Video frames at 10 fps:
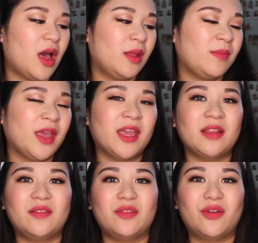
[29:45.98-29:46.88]
On my
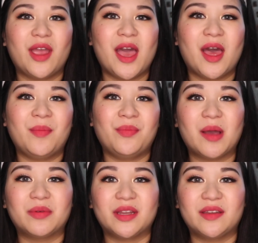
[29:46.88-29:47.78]
Instagram,
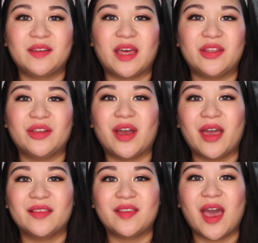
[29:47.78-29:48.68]
I'm going to tell you
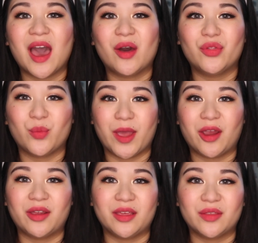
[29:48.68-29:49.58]
guys how the
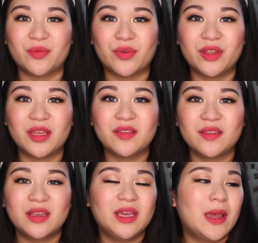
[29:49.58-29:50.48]
wear is for
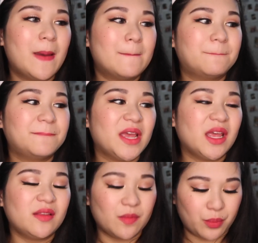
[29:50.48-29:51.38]
this.
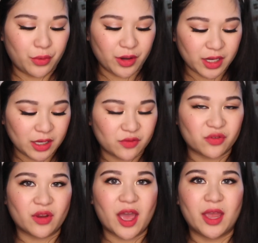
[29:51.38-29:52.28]
It's pretty
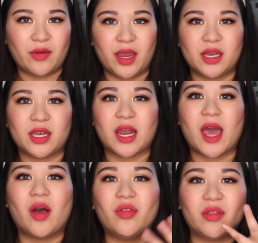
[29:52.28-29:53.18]
dry right
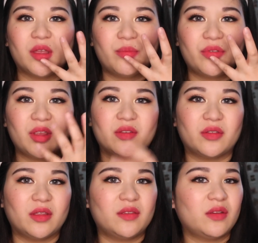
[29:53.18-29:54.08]
now, the lipstick,
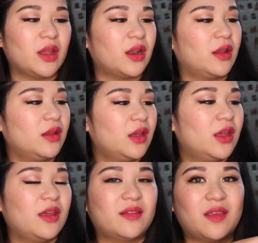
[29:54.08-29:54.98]
so let's try to,
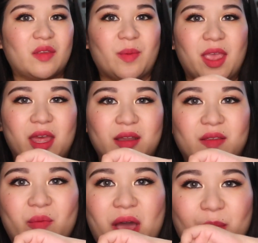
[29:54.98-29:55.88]
let's kiss my hand and
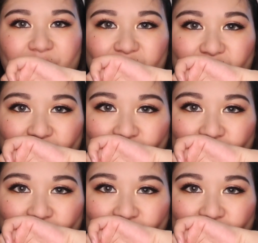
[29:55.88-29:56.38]
see what happens.